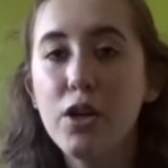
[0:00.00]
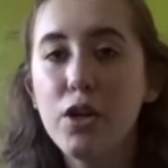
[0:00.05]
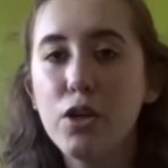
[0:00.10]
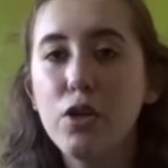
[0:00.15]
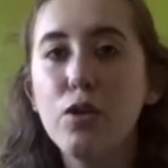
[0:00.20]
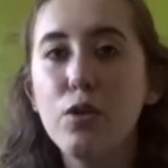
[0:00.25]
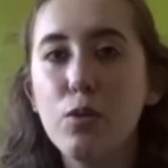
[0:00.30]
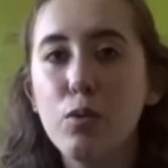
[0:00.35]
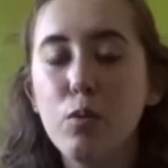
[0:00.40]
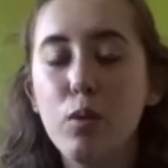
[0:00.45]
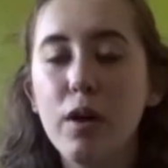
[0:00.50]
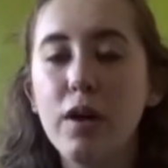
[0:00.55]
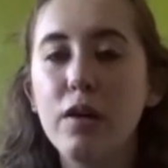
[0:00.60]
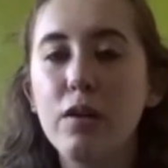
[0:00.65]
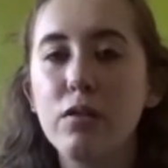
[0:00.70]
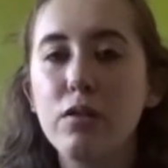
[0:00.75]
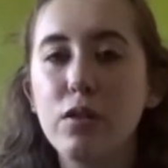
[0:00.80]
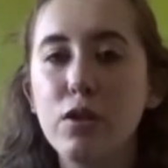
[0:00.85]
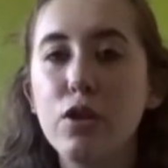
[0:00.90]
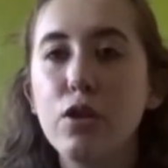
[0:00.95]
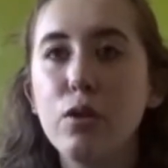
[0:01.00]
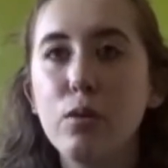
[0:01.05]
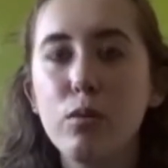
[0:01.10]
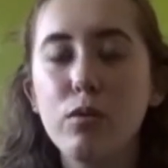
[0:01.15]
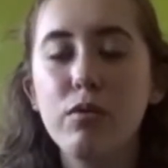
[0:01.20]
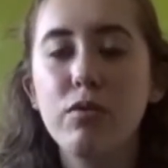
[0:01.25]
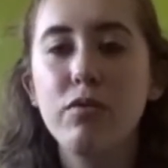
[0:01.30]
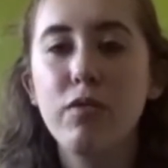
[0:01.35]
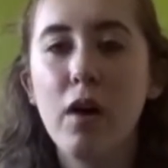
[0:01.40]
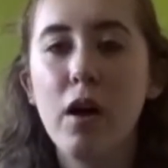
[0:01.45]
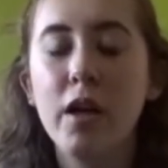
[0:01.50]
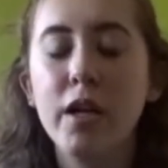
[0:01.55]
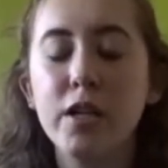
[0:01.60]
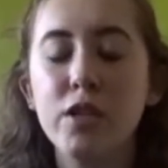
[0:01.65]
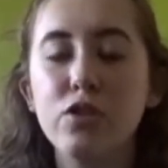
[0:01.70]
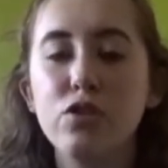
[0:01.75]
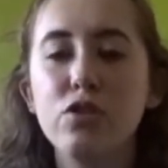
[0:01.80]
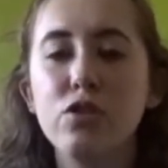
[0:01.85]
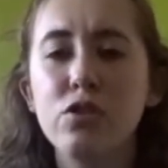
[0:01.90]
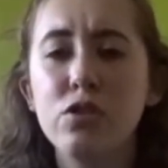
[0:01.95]
You will
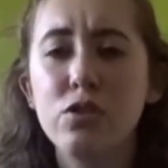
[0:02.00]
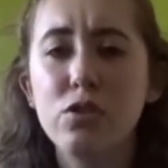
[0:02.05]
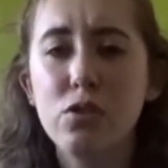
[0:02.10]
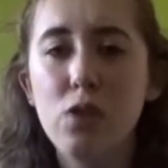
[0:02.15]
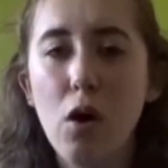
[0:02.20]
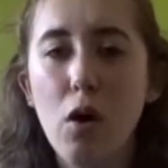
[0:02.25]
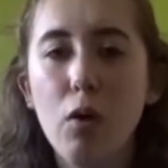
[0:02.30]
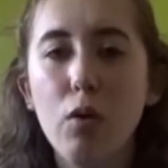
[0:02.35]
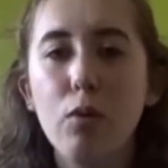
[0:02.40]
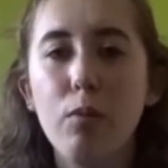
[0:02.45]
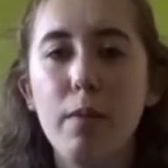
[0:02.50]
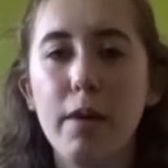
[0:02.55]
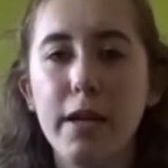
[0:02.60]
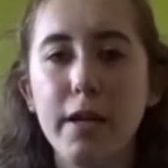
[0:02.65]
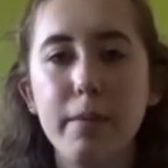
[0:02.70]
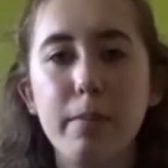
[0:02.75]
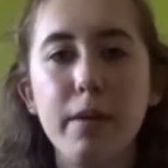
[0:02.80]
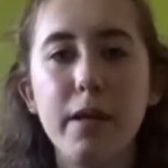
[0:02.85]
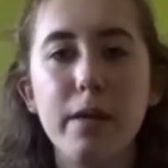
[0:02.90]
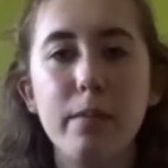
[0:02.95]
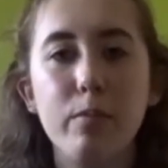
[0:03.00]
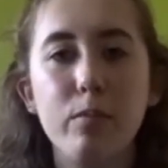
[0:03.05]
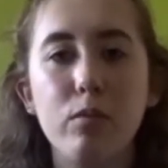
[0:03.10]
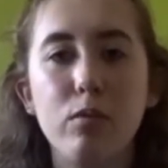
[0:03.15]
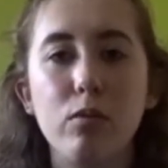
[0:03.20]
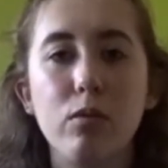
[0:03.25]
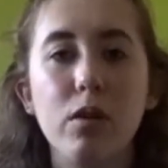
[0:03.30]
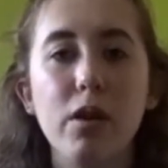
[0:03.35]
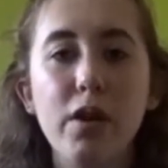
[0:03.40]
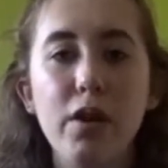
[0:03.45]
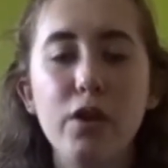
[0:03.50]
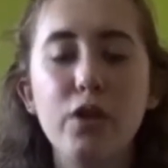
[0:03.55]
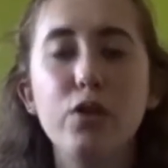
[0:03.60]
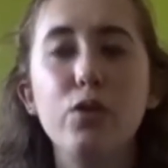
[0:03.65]
find so many people.